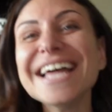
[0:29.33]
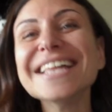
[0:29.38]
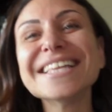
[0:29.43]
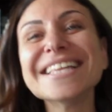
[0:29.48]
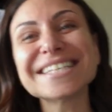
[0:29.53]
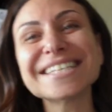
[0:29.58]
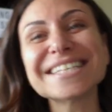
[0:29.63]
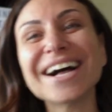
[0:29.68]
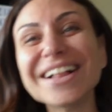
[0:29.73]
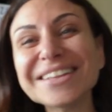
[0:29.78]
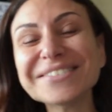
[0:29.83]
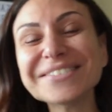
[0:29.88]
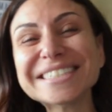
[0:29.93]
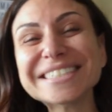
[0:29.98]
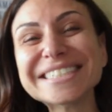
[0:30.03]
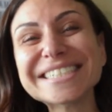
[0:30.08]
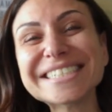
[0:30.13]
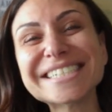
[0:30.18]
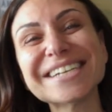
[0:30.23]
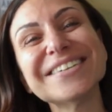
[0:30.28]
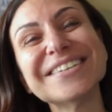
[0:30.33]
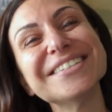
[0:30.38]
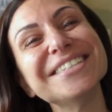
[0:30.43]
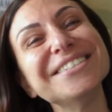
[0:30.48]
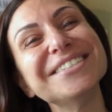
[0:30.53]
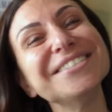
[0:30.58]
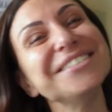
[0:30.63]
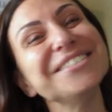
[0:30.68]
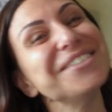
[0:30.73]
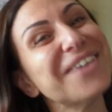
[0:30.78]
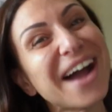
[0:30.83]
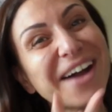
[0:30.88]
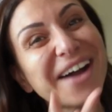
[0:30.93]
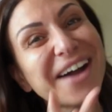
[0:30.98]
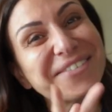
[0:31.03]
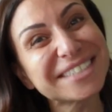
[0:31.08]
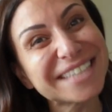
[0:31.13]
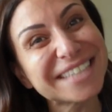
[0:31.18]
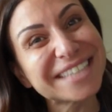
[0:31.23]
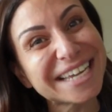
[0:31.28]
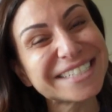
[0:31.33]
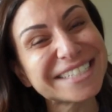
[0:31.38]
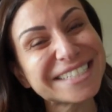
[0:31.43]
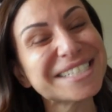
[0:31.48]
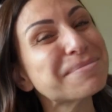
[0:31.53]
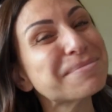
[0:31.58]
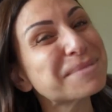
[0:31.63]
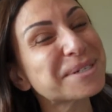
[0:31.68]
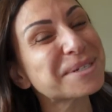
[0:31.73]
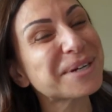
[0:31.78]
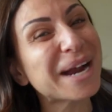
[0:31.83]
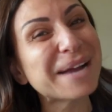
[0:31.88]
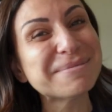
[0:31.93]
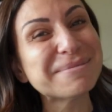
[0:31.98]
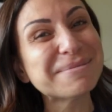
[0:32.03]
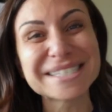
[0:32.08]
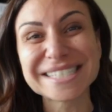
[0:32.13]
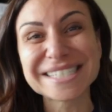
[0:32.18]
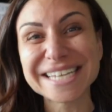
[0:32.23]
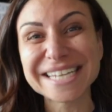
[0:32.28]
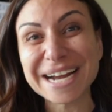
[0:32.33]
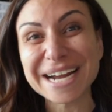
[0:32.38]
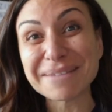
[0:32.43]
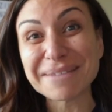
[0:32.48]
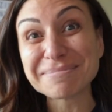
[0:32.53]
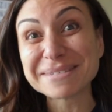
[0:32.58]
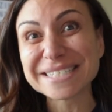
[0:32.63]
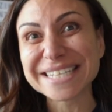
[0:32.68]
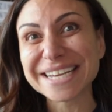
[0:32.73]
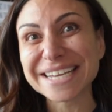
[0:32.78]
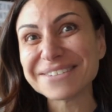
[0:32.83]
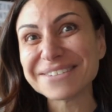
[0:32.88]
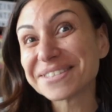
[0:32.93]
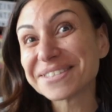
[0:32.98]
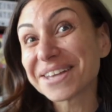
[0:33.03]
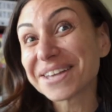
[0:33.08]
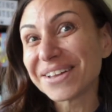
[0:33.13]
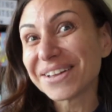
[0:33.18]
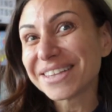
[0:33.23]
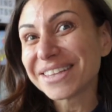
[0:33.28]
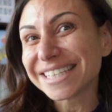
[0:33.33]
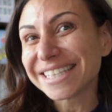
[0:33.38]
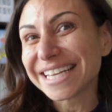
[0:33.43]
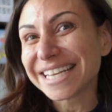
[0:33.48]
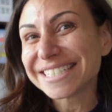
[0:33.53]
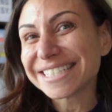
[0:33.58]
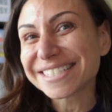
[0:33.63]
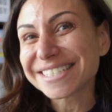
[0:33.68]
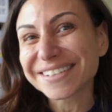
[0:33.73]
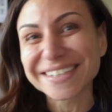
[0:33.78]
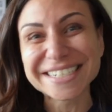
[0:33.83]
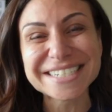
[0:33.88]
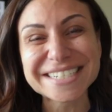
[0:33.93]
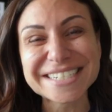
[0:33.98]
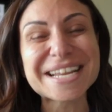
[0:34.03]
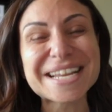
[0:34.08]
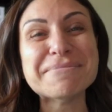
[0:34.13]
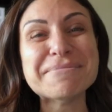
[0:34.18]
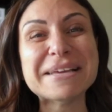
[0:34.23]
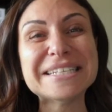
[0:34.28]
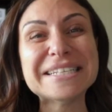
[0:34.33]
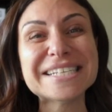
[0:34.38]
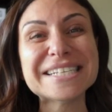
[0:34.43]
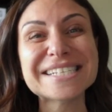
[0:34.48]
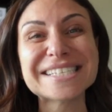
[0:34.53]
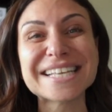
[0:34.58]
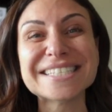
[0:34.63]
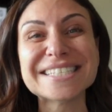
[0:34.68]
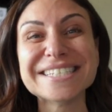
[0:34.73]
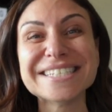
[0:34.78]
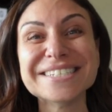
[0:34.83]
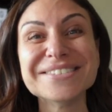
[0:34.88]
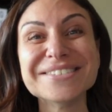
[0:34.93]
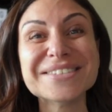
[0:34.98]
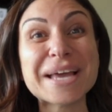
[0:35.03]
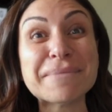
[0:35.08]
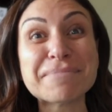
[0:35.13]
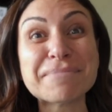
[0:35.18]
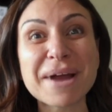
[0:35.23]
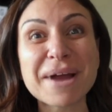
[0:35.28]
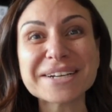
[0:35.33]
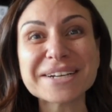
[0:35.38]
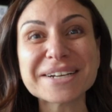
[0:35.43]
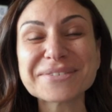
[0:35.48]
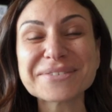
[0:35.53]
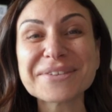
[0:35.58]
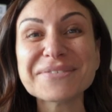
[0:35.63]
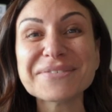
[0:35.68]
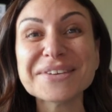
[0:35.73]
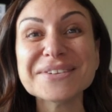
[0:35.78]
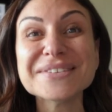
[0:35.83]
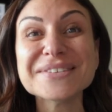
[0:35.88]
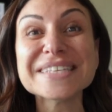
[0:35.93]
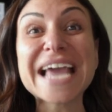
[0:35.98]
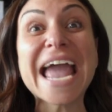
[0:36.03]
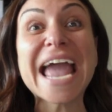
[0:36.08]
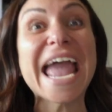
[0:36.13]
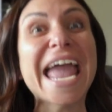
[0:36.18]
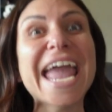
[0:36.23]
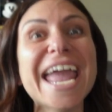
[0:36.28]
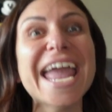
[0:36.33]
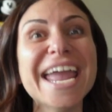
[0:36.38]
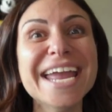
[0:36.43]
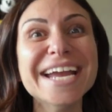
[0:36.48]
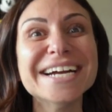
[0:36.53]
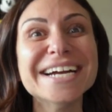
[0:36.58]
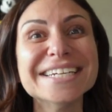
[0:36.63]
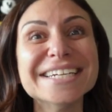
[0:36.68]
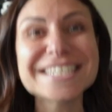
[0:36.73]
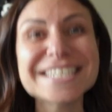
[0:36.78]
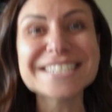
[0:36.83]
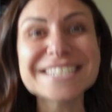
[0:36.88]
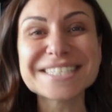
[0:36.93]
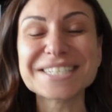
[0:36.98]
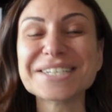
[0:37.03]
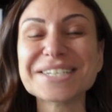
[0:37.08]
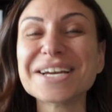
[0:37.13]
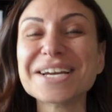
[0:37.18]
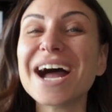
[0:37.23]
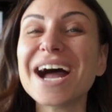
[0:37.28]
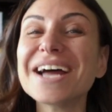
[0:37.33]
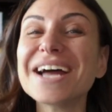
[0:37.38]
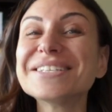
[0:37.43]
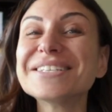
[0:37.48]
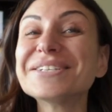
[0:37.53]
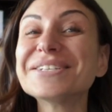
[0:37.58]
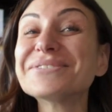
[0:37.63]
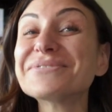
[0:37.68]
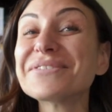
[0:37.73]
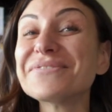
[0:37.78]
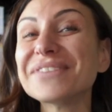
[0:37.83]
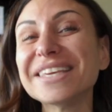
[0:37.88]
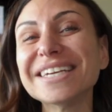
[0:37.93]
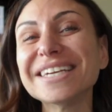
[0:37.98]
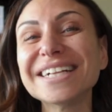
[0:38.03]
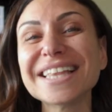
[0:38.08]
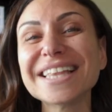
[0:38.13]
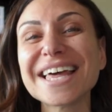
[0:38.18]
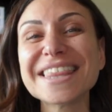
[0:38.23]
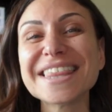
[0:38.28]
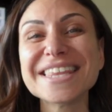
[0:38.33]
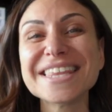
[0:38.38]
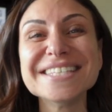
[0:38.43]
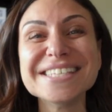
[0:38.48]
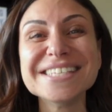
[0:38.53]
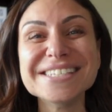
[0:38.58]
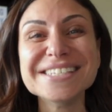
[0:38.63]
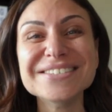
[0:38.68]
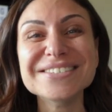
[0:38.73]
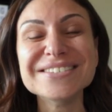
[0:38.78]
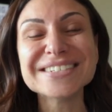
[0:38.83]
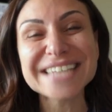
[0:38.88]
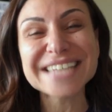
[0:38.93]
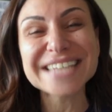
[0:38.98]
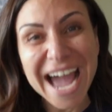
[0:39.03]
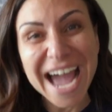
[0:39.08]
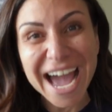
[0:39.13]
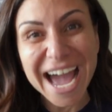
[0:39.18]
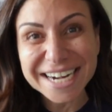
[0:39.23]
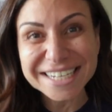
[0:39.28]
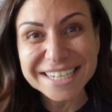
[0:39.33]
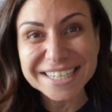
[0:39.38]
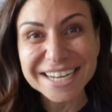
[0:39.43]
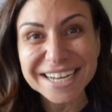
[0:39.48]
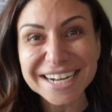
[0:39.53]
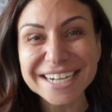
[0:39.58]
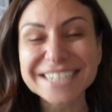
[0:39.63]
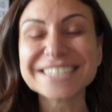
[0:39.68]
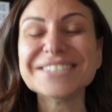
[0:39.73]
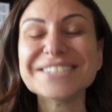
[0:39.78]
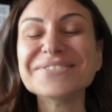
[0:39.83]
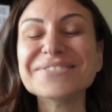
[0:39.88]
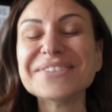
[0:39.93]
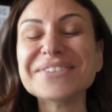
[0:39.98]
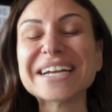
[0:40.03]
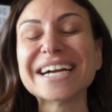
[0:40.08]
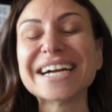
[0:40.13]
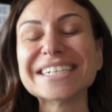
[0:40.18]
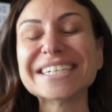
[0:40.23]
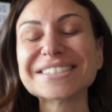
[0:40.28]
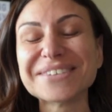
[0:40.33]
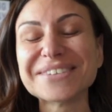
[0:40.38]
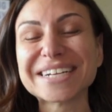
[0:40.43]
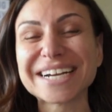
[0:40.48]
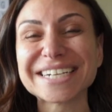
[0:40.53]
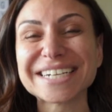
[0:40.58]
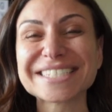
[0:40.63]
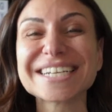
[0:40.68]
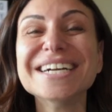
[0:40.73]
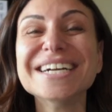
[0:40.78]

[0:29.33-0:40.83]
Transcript: That's all I'm going to show you. You have to like and subscribe to stay up to date with all the latest, greatest, amazing Scentsy news and product reviews and to to reveal the new catalog. Oh my gosh, oh my gosh.